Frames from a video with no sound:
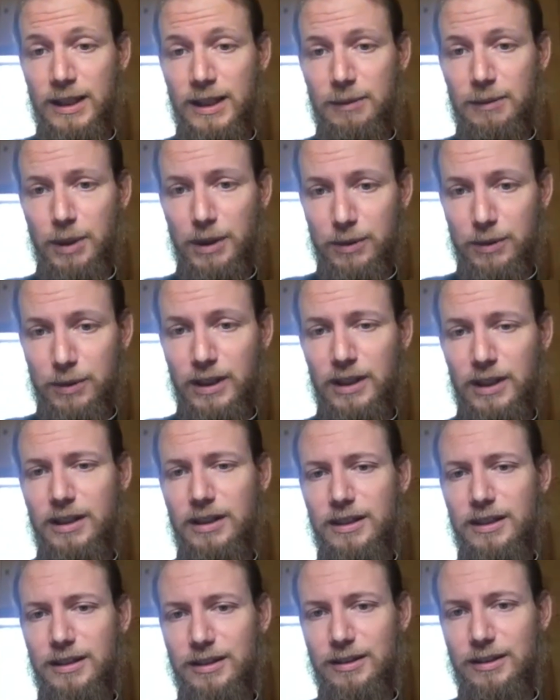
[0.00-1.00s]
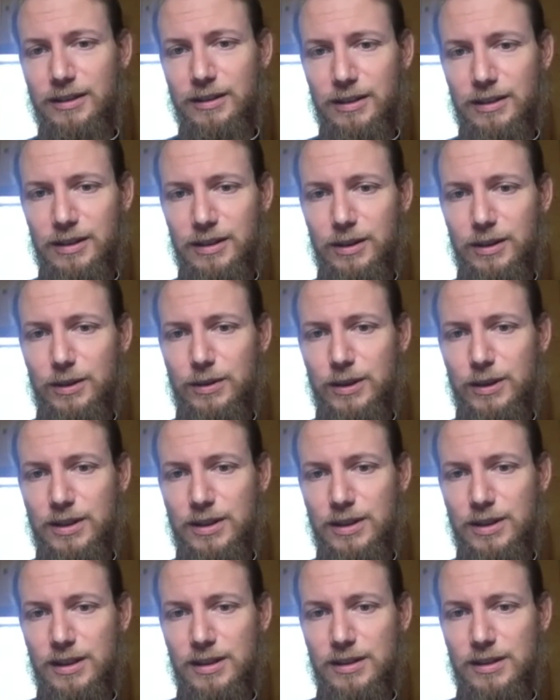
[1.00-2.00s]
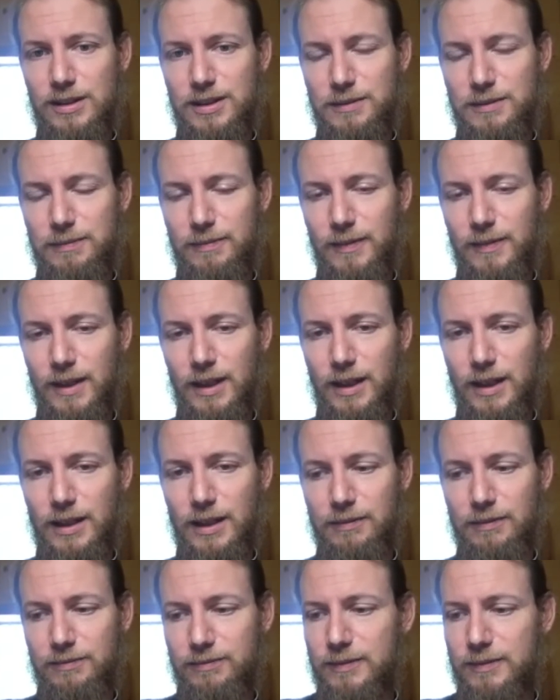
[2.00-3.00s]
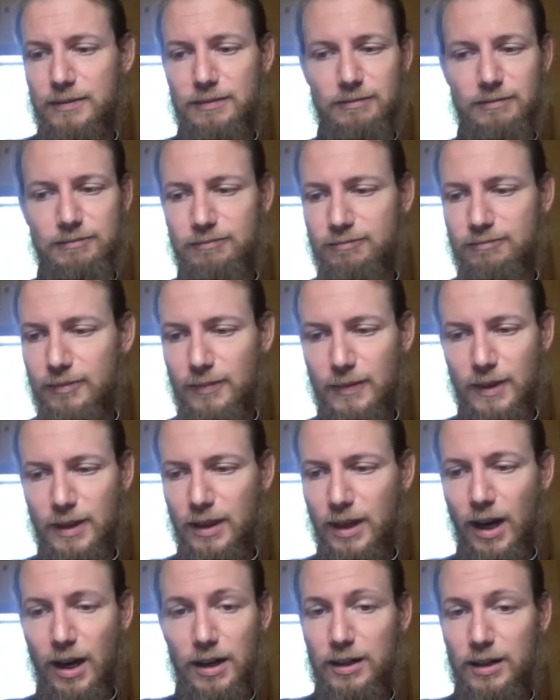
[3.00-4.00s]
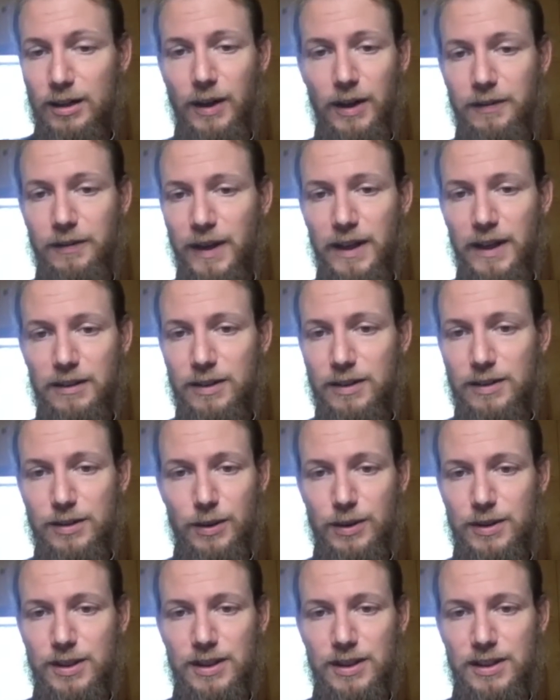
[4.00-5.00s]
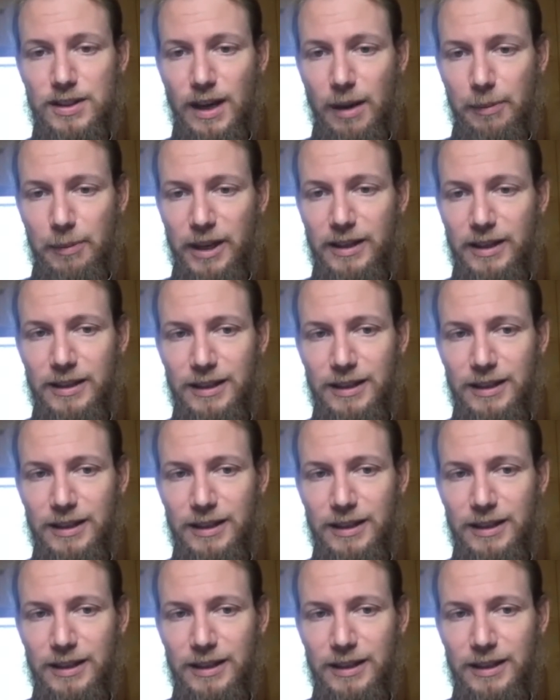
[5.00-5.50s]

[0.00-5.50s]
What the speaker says: But really, the Eucharist is the heart of our faith, the source and the summit.